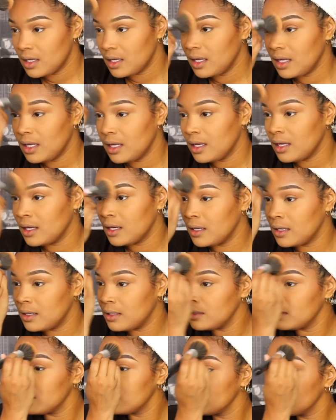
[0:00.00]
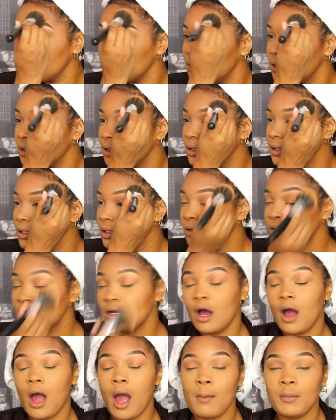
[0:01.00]
And do you
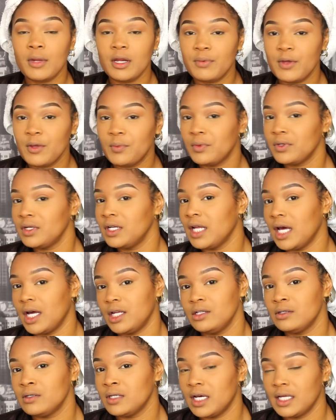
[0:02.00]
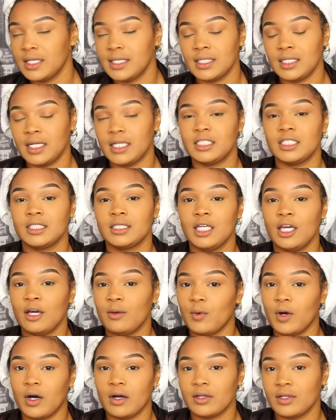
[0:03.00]
know how many people did not do nothing? They just
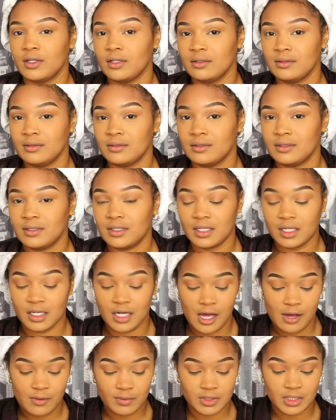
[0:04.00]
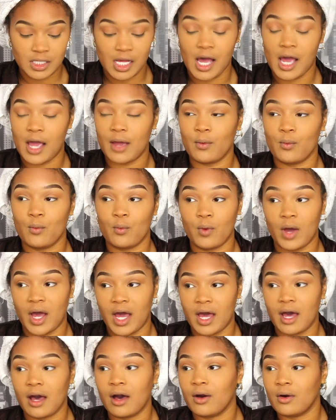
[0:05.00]
kept walking. And I was like,
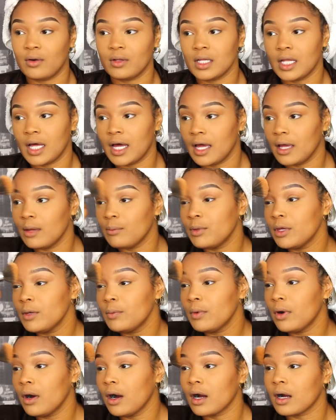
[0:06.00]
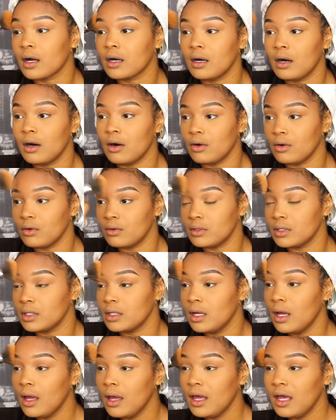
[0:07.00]
wow, like people are cold.
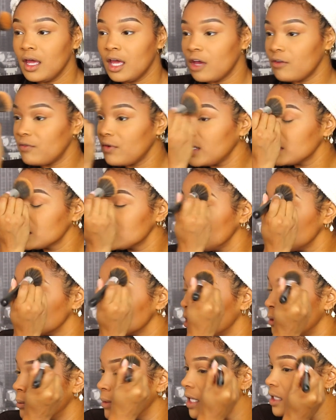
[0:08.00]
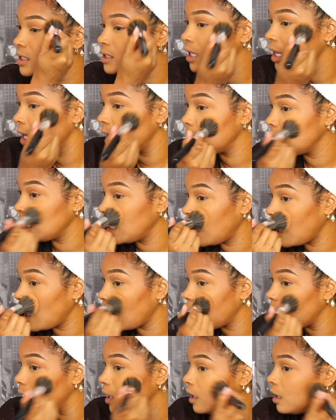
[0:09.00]
If I see some mess like
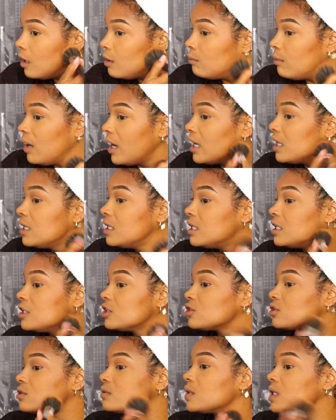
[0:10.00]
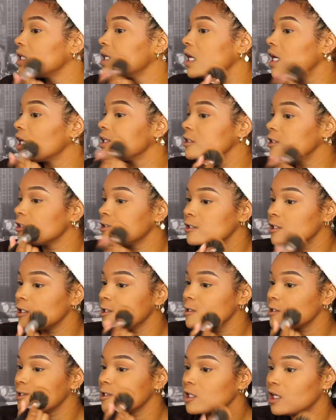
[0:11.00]
that, my initial reaction
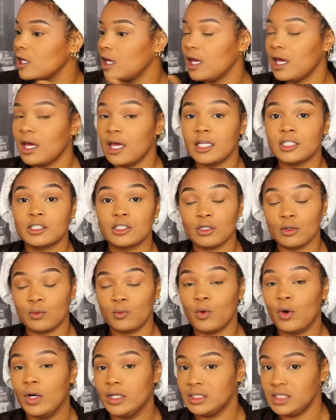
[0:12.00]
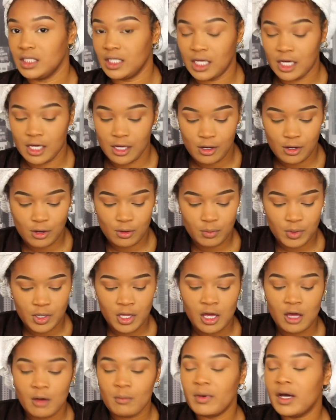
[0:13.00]
is to want to help.
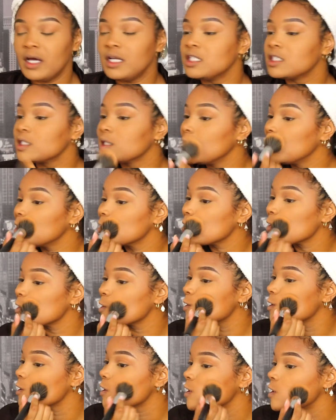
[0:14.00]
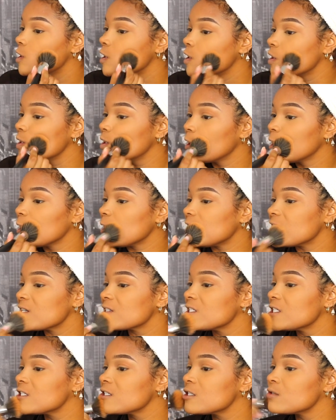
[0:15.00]
But at the same time, I know there are
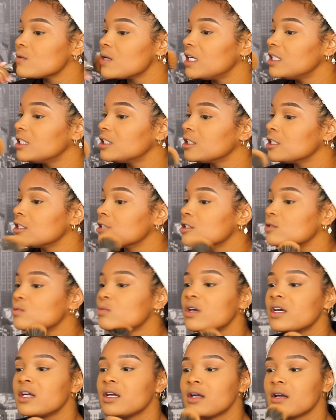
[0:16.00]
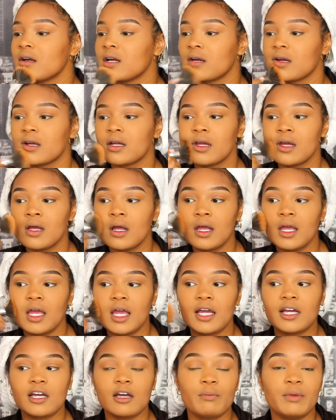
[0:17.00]
situations where
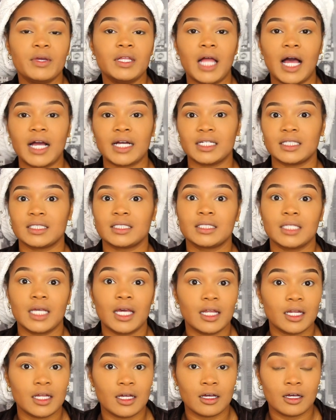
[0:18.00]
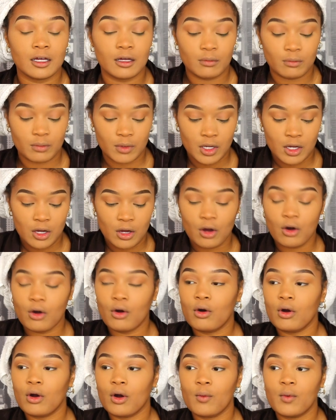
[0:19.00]
it could be like a setup
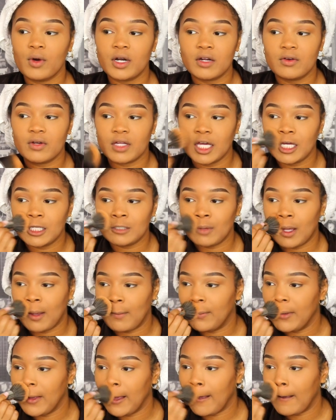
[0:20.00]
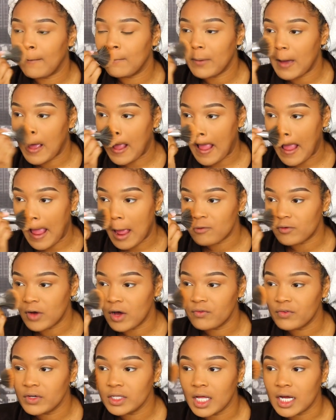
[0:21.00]
or whatever the case may be. But if
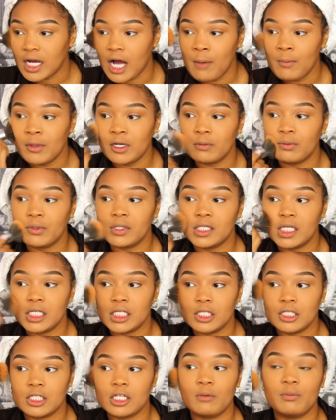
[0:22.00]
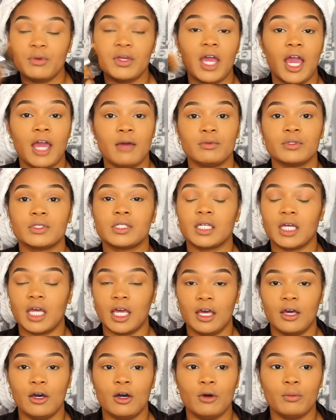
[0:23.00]
I feel like I'm in a position to be able to
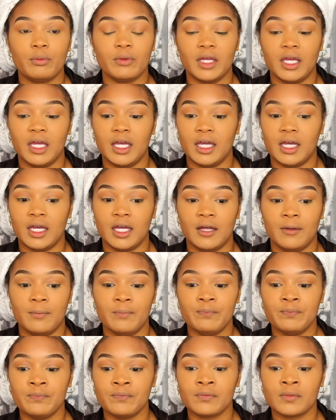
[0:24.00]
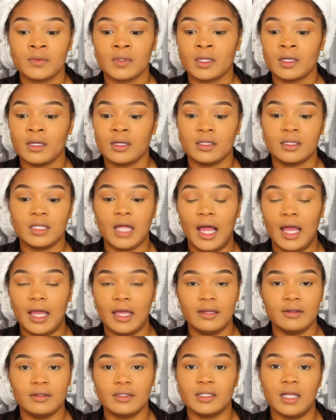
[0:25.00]
help, and
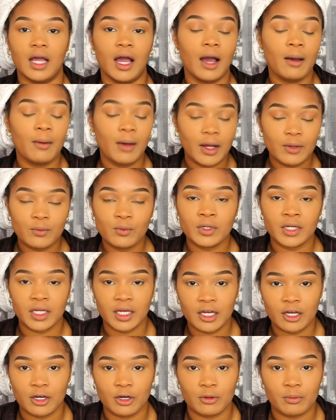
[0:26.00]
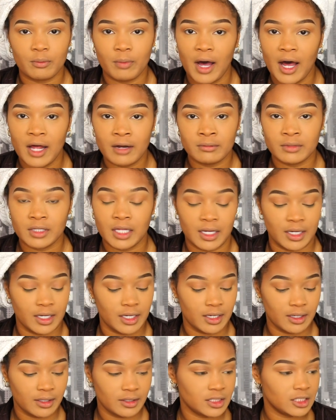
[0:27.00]
like I want to help, bottom line.